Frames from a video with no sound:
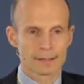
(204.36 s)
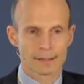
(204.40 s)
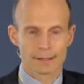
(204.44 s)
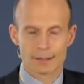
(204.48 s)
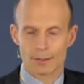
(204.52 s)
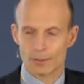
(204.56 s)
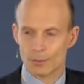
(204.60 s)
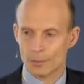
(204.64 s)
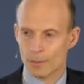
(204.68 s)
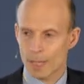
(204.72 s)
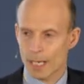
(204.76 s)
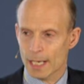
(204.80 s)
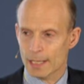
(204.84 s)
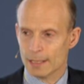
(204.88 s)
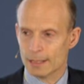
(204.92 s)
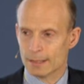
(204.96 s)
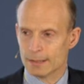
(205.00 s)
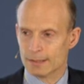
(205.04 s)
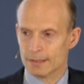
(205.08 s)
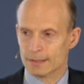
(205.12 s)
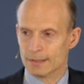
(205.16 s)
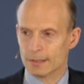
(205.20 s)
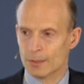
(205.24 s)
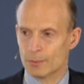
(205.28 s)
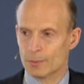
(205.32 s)

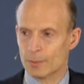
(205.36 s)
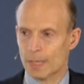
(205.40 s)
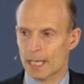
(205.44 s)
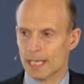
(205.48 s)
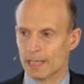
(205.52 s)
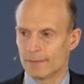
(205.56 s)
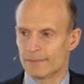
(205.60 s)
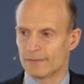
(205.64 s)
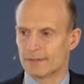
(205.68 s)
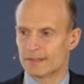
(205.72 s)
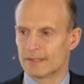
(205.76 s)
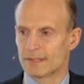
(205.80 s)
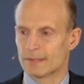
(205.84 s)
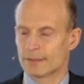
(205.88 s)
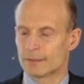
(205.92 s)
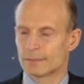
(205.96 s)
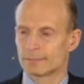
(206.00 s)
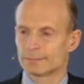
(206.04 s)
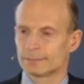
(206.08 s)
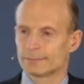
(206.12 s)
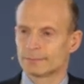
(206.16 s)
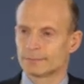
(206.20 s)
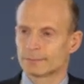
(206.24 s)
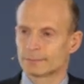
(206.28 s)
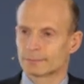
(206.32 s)
wireless waves.
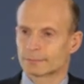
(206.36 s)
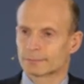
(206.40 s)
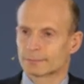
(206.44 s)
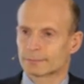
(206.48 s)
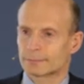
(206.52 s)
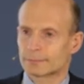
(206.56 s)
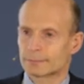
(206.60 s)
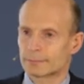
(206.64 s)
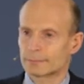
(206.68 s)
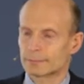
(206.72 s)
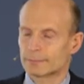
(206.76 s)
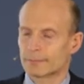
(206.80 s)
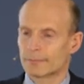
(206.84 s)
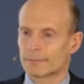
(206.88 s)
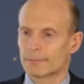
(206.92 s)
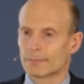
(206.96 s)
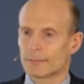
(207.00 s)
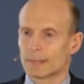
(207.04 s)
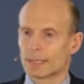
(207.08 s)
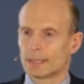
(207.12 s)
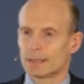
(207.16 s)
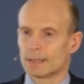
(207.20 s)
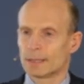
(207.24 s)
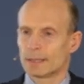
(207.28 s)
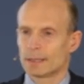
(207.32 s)

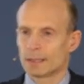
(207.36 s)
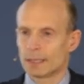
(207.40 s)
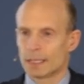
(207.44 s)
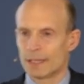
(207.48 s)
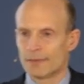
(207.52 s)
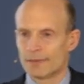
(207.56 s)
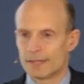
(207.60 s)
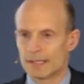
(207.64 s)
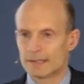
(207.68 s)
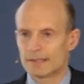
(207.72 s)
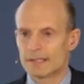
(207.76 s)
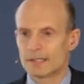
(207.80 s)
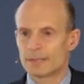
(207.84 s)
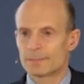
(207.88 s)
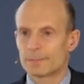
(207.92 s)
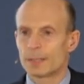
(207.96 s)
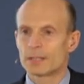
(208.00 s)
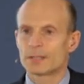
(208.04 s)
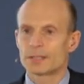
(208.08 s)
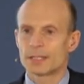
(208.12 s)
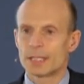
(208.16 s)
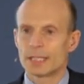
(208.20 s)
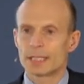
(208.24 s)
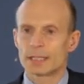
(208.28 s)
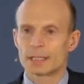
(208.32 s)
And this is
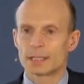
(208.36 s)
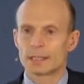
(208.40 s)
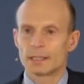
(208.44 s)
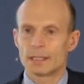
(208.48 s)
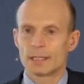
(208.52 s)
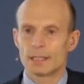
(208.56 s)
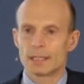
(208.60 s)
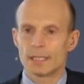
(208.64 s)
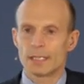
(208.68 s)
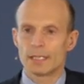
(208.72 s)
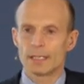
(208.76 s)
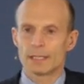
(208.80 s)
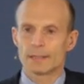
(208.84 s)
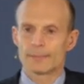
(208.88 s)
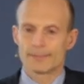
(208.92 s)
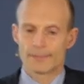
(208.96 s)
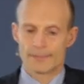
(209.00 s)
particularly